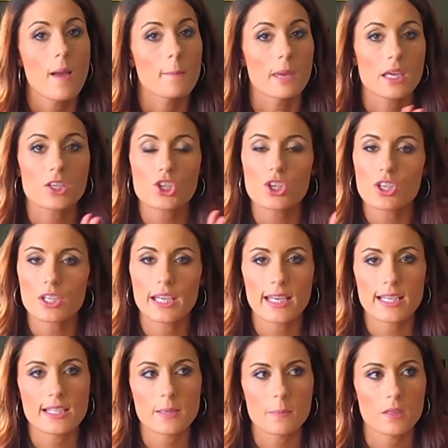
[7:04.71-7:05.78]
Make sure you're
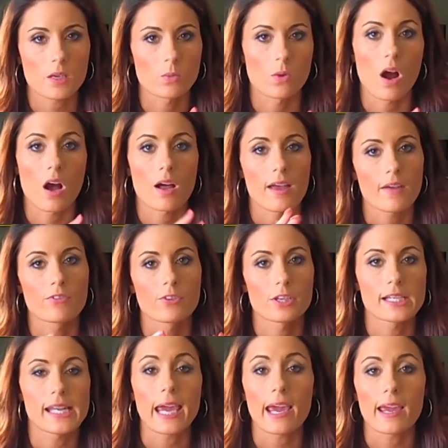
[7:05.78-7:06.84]
getting something raw every
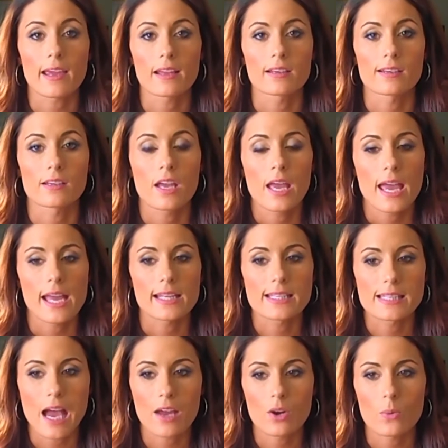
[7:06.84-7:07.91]
day, and it's
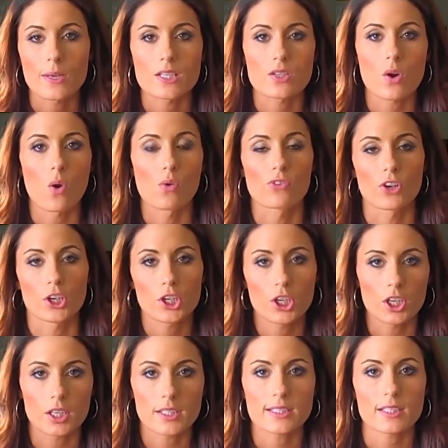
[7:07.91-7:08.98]
not always
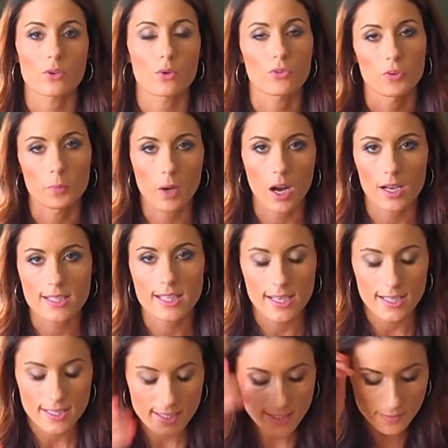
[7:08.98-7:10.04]
overcooked and
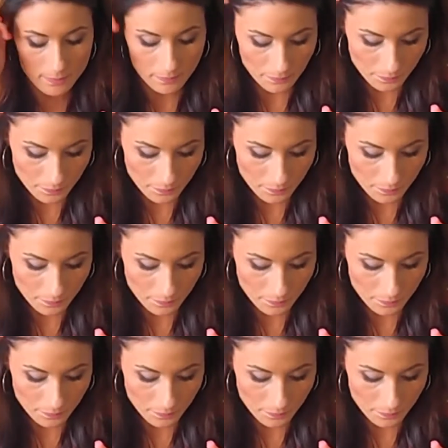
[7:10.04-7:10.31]
overprocessed.